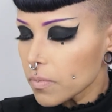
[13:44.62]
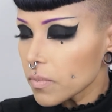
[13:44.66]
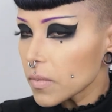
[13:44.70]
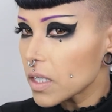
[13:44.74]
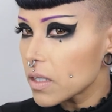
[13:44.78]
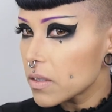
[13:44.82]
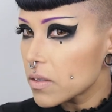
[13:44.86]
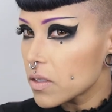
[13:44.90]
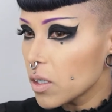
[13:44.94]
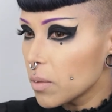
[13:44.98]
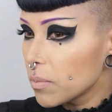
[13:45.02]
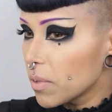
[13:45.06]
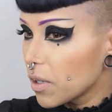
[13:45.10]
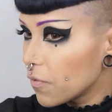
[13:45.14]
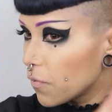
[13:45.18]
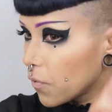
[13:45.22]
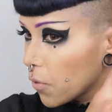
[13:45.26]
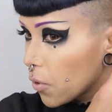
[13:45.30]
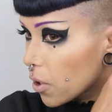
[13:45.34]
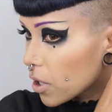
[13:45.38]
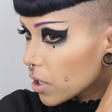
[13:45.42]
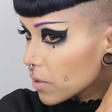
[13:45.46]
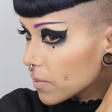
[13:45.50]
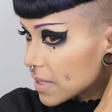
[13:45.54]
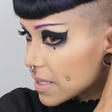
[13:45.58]
So
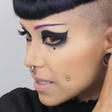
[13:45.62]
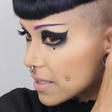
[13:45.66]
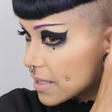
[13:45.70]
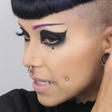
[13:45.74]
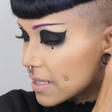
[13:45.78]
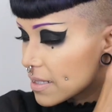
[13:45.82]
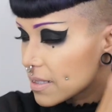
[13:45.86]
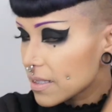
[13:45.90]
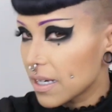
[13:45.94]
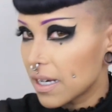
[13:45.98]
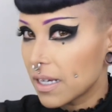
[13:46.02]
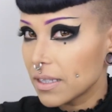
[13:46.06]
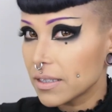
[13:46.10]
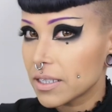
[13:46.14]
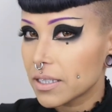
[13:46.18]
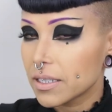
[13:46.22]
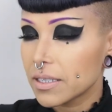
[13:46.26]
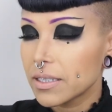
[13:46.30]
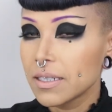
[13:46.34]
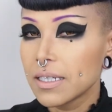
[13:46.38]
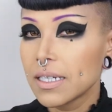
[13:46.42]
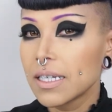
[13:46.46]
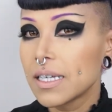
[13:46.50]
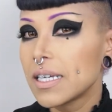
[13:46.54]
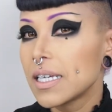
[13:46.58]
before it was this
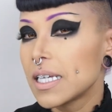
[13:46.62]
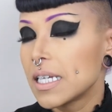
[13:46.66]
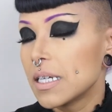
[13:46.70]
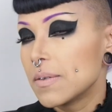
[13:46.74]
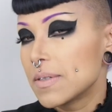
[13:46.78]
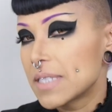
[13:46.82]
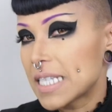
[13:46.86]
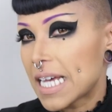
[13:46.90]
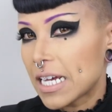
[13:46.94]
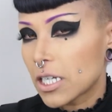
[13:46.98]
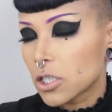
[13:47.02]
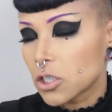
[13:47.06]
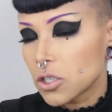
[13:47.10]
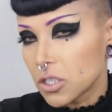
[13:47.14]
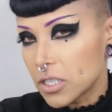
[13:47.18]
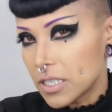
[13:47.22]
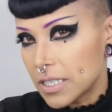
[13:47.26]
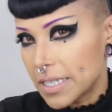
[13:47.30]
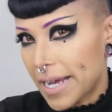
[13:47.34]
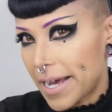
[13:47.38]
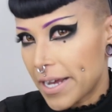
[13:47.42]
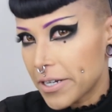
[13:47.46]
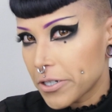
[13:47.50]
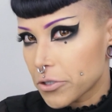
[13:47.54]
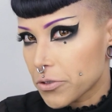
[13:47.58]
color, it was actually
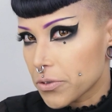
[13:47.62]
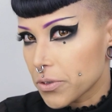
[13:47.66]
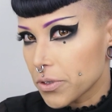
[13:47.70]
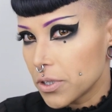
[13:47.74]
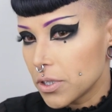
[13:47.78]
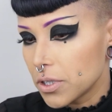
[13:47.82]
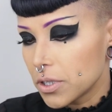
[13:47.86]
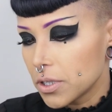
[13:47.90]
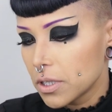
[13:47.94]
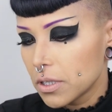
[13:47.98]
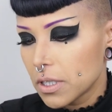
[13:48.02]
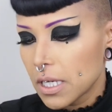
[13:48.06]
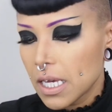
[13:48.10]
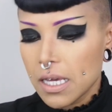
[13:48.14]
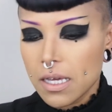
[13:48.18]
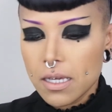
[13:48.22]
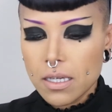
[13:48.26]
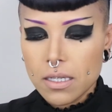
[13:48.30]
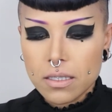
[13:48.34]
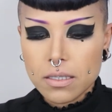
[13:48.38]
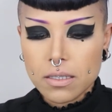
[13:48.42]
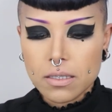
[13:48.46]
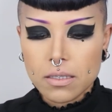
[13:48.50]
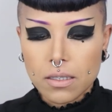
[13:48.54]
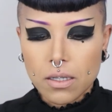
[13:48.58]
natural.
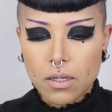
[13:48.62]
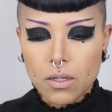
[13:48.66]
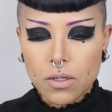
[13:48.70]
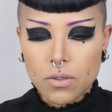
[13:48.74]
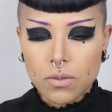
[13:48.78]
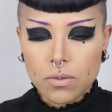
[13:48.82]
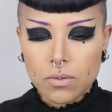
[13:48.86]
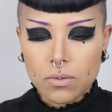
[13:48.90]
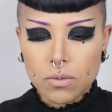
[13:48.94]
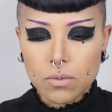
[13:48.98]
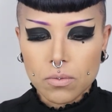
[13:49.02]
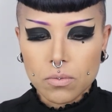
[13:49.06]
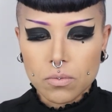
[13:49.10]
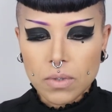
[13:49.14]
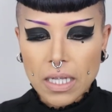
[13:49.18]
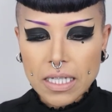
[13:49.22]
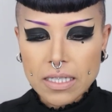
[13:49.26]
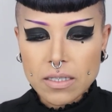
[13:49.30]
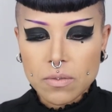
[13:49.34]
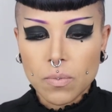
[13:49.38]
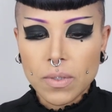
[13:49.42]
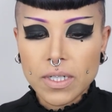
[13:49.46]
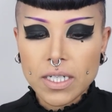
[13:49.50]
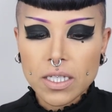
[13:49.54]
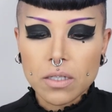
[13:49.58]
So
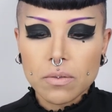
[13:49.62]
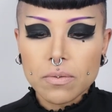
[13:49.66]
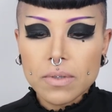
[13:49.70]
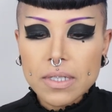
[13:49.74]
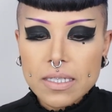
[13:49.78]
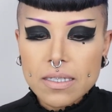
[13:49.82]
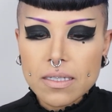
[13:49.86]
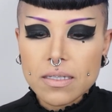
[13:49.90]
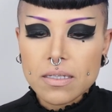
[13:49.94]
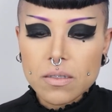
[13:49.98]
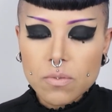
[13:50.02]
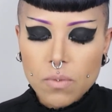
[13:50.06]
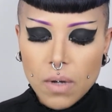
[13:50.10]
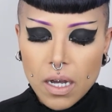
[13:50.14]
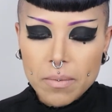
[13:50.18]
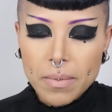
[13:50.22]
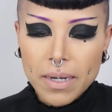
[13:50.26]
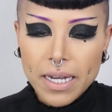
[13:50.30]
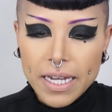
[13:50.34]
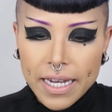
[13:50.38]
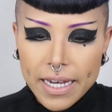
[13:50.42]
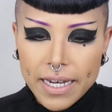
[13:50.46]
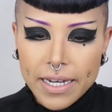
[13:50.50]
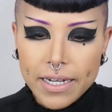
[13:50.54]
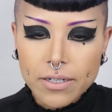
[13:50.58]
that's one of the reasons why
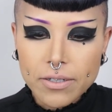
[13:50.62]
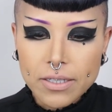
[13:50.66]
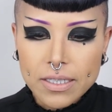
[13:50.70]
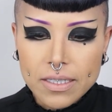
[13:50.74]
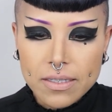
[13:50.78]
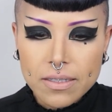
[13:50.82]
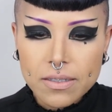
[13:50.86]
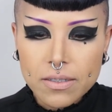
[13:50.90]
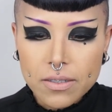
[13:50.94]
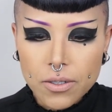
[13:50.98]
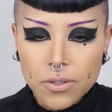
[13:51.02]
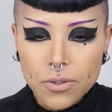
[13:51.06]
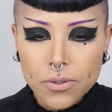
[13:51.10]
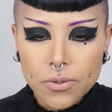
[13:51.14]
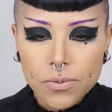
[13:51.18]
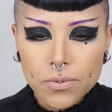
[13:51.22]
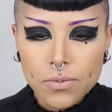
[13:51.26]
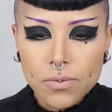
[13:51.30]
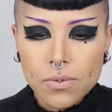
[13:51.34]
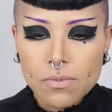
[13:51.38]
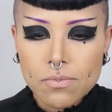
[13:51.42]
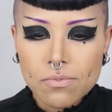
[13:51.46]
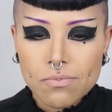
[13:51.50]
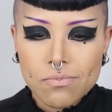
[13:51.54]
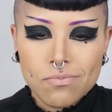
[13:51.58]
my hair is
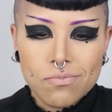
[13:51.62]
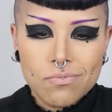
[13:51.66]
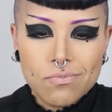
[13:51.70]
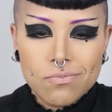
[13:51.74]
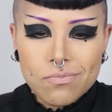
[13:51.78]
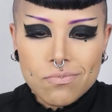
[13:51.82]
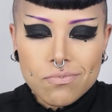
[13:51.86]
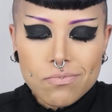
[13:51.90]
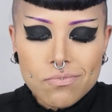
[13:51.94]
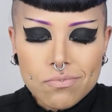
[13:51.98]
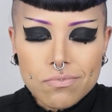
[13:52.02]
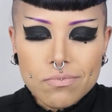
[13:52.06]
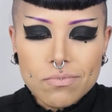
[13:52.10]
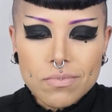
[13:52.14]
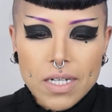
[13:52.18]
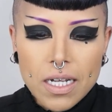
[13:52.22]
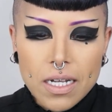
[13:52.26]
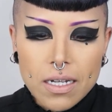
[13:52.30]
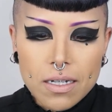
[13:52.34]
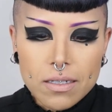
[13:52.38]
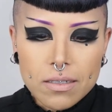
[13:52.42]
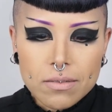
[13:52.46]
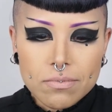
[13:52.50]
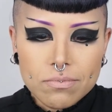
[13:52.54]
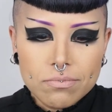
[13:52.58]
so,
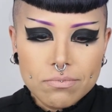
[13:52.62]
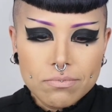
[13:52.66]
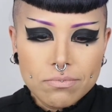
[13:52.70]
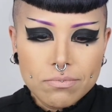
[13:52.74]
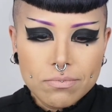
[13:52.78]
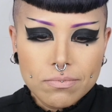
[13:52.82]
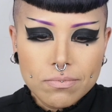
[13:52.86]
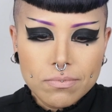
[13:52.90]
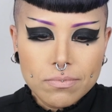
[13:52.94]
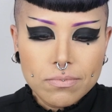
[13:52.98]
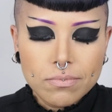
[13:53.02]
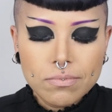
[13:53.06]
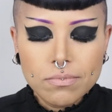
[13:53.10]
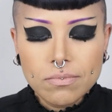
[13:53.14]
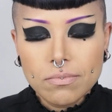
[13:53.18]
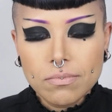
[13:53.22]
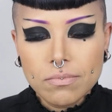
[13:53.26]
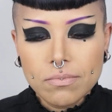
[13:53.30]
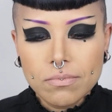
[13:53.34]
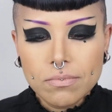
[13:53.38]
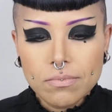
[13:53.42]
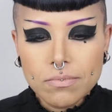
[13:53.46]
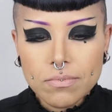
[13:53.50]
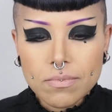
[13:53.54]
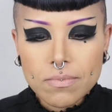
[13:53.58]
um,
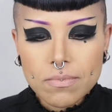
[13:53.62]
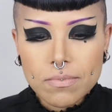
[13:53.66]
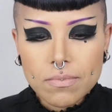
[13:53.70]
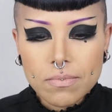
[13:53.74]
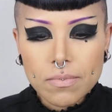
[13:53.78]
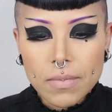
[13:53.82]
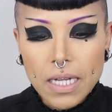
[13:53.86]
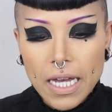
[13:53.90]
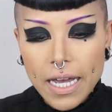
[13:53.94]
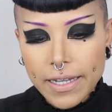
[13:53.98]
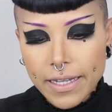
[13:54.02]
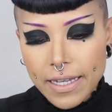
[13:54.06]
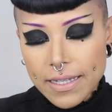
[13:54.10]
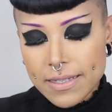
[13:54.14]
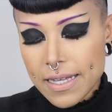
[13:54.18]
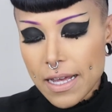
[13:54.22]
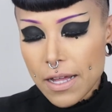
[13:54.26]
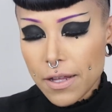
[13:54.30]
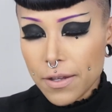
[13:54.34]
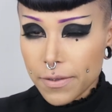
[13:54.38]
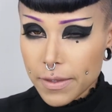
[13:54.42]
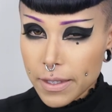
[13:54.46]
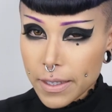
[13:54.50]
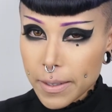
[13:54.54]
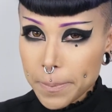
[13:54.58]
I guess,
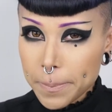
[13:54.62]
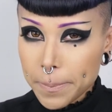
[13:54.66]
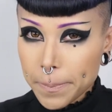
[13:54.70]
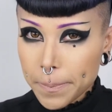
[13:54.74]
healthy,